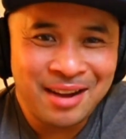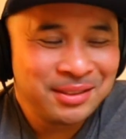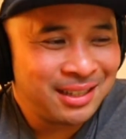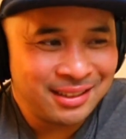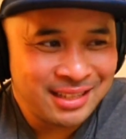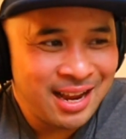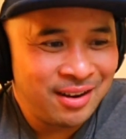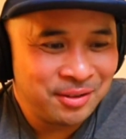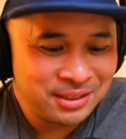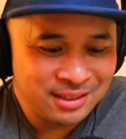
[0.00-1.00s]
I was out of
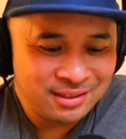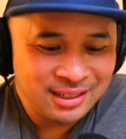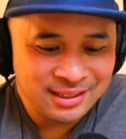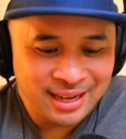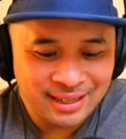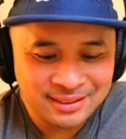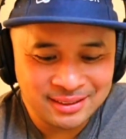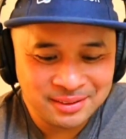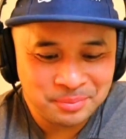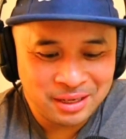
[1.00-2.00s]
town. I was in
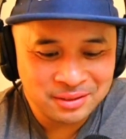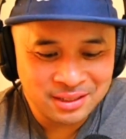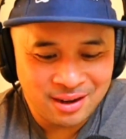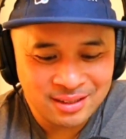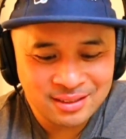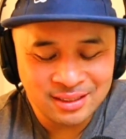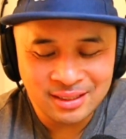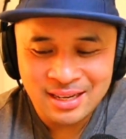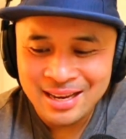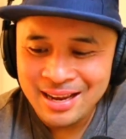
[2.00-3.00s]
Texas, but I was in Austin.